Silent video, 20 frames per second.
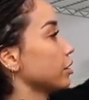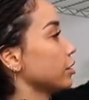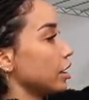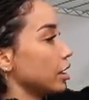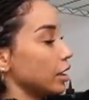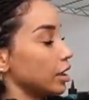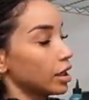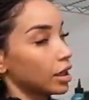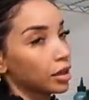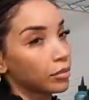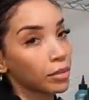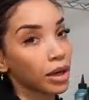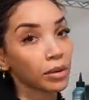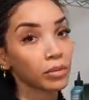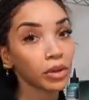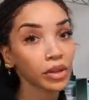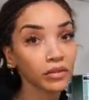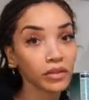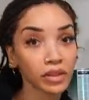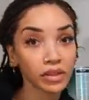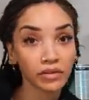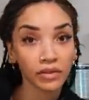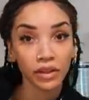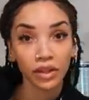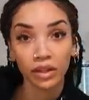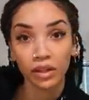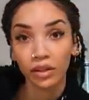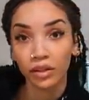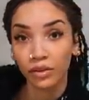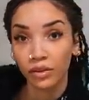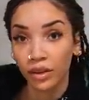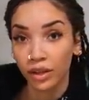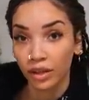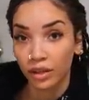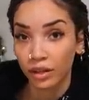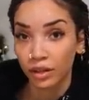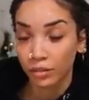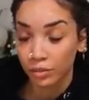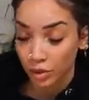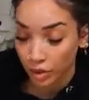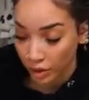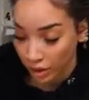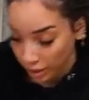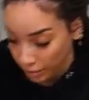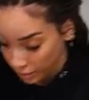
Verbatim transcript: in my previous video, the home decor